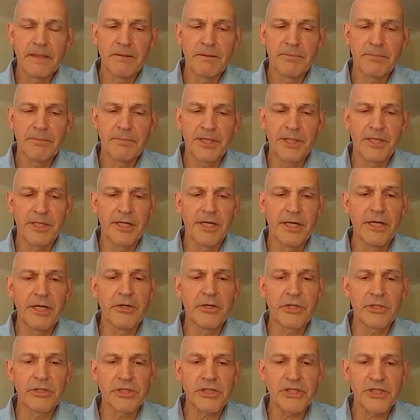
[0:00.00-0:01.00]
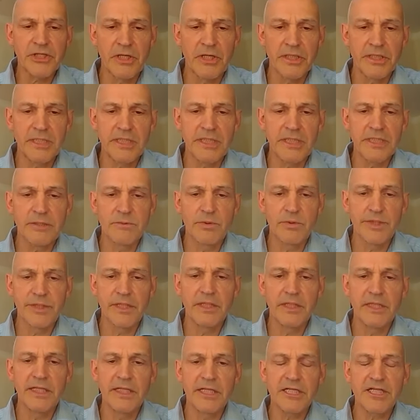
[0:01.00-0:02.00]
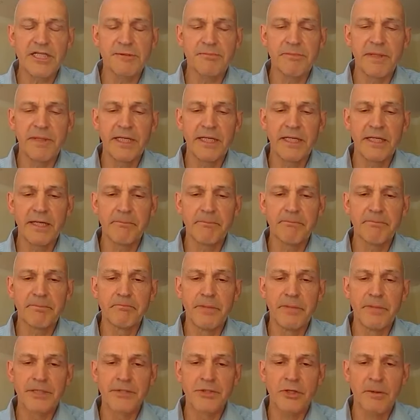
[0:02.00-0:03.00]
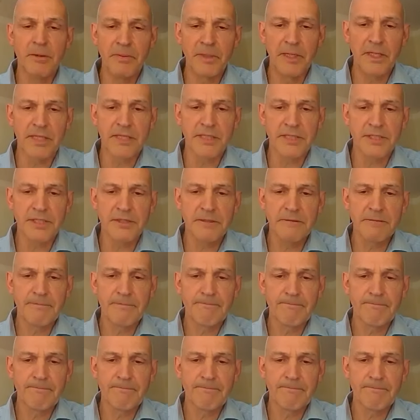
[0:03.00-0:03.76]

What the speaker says: but are now consolidated within the expanding metropolis.